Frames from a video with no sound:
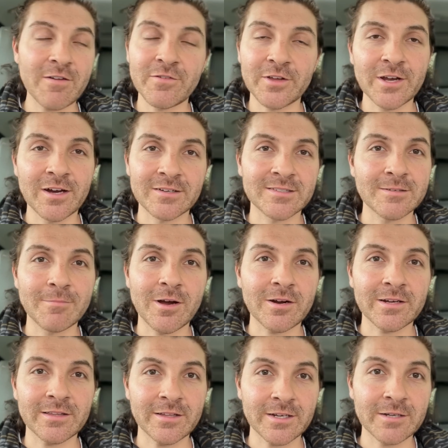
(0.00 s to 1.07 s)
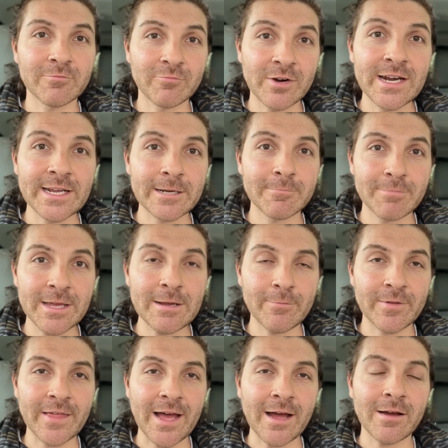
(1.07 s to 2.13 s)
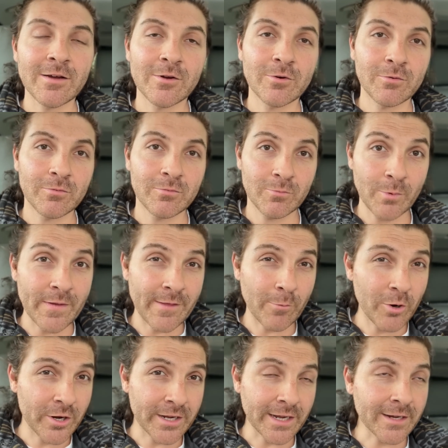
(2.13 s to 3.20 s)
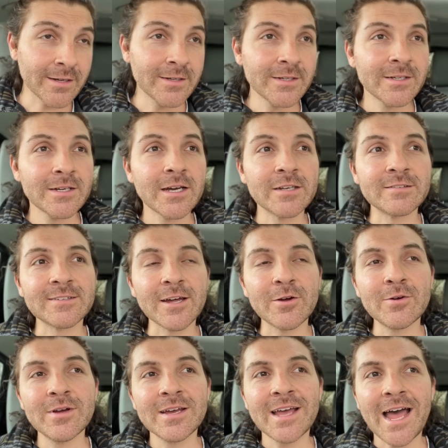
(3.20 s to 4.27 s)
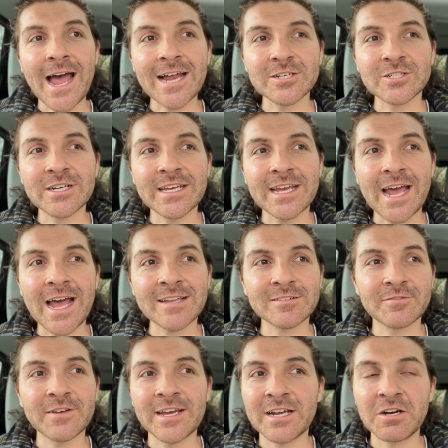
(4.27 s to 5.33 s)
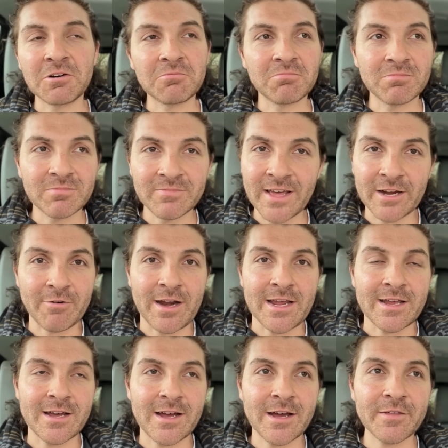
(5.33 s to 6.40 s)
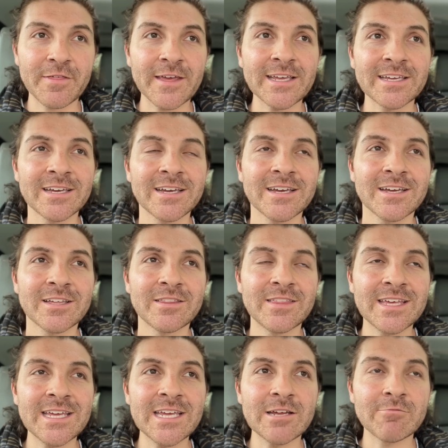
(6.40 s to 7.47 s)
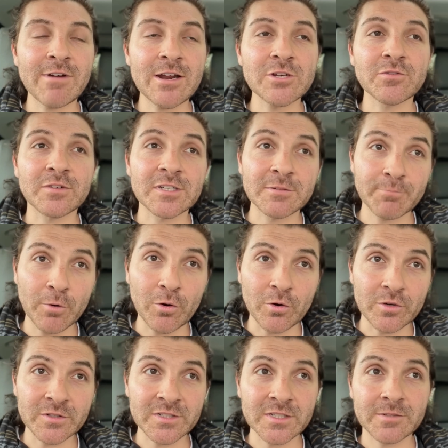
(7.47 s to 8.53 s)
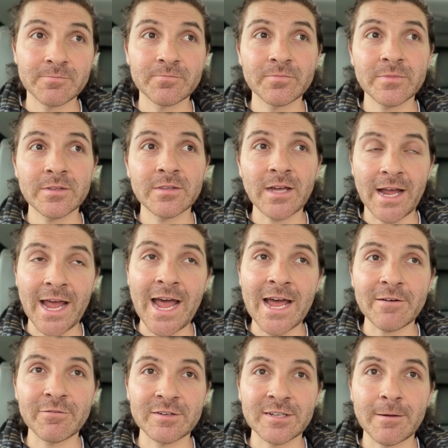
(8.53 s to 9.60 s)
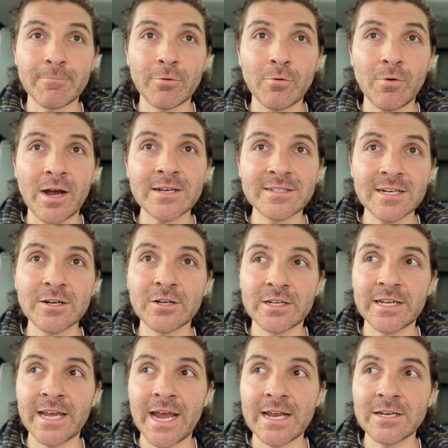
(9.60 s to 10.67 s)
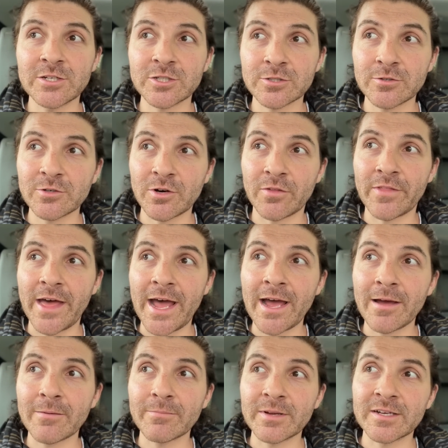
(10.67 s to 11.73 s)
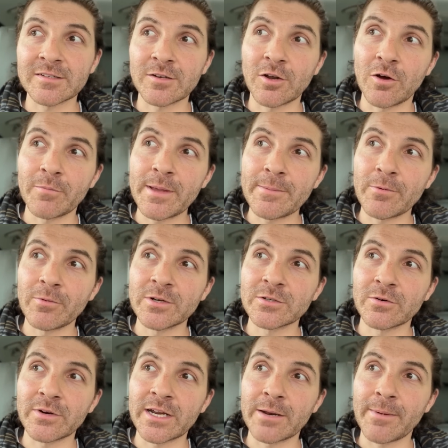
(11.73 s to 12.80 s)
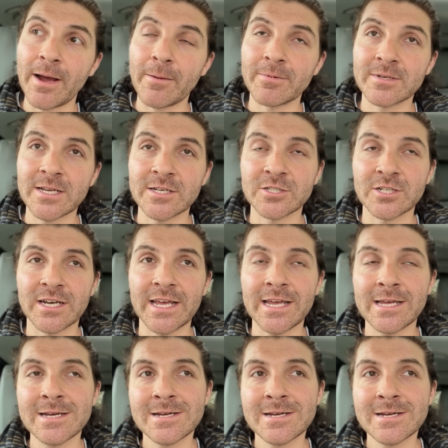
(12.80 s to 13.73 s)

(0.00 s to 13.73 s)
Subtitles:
few cars on the market that can really compete with that when they're working. And so actually, as a vehicle, they're great. I think the Range Rover Sports that I had, for example, I did look at getting insured on that, because a lot of people were talking about potentially